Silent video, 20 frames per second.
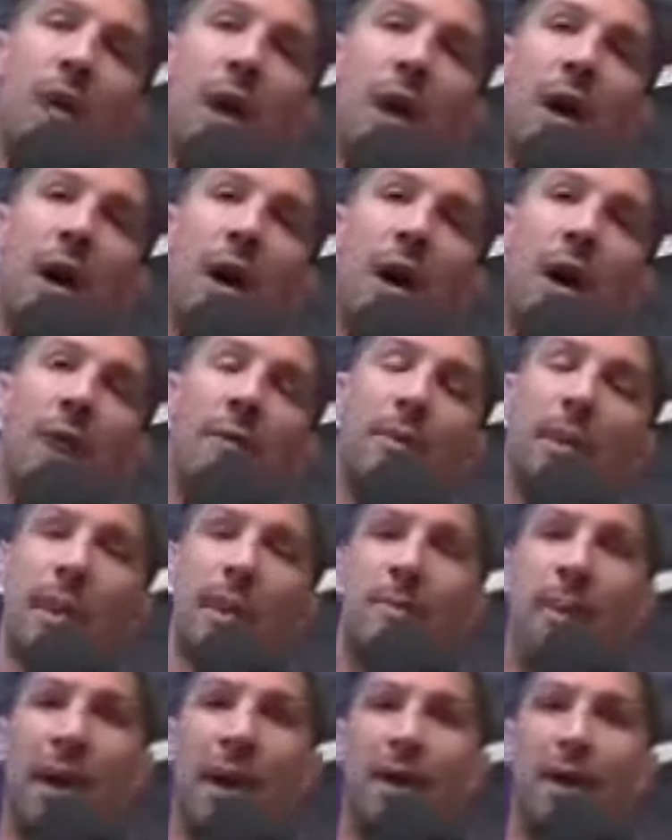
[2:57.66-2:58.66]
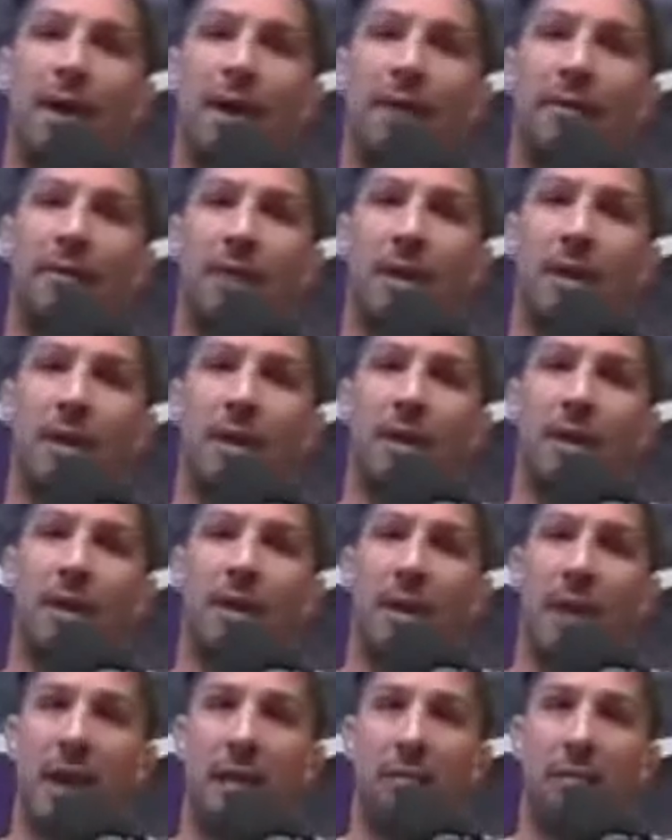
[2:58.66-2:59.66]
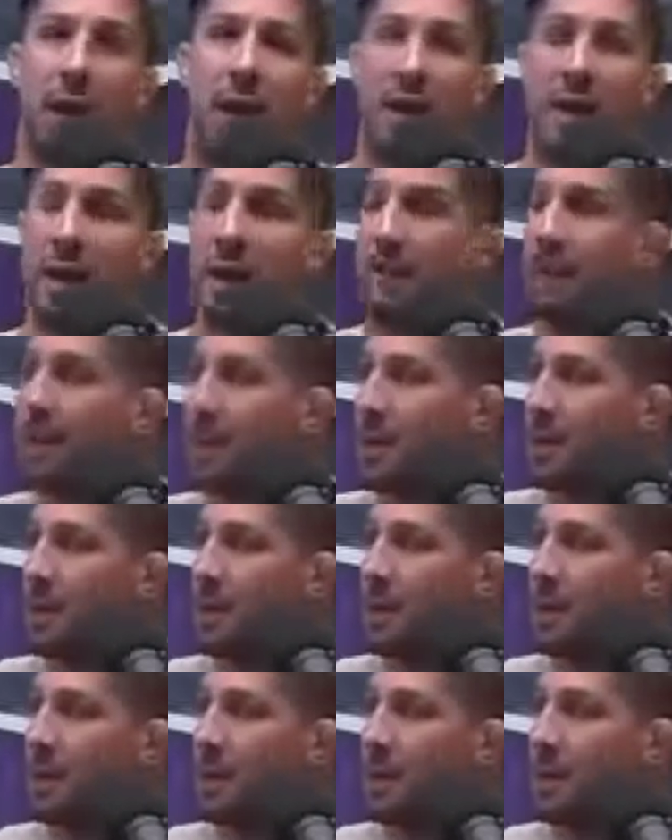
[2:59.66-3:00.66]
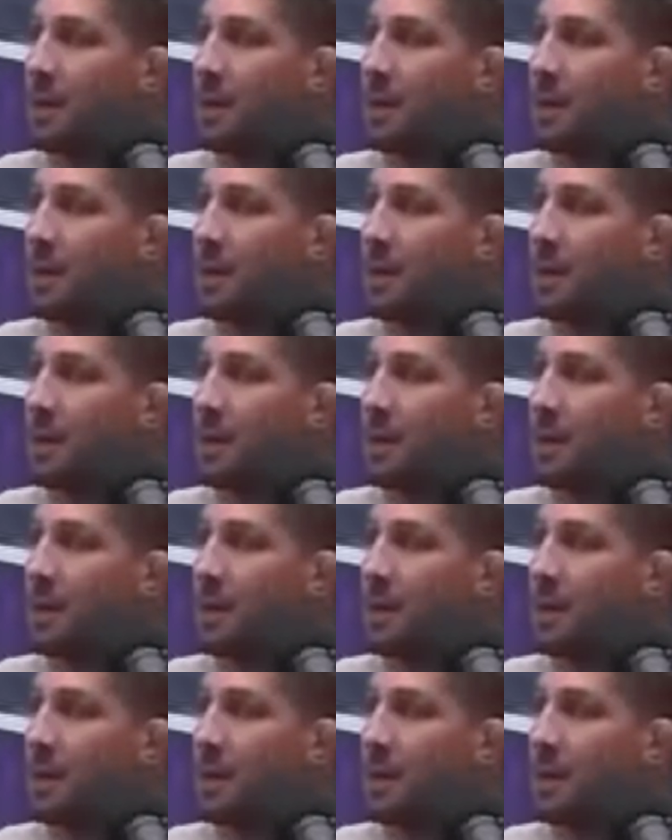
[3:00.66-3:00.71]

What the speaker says: But they pay you enough to take brain damage?